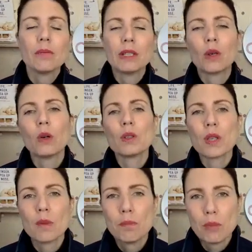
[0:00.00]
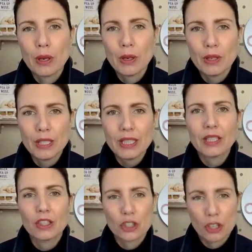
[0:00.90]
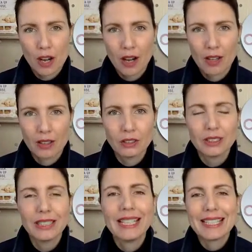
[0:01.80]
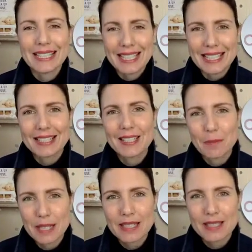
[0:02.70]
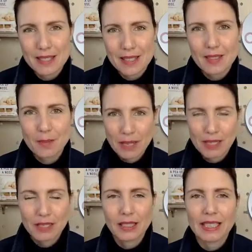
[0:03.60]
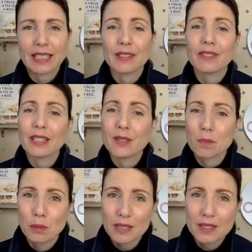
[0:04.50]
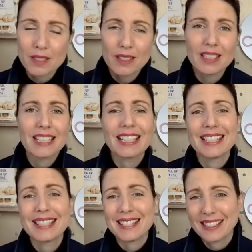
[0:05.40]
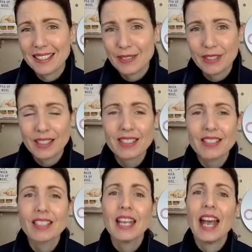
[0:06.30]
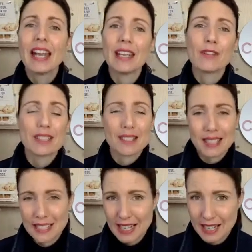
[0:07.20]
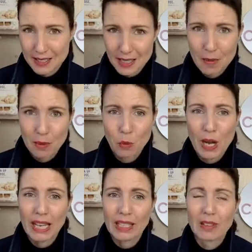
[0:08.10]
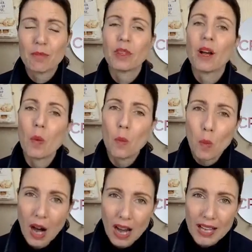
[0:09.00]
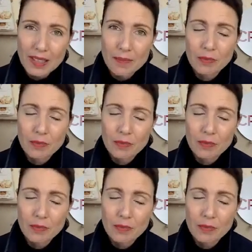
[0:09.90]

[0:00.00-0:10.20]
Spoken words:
Because a burn in a child needs to be assessed medically if it is blistered, it is significant, if the skin has come away. Why?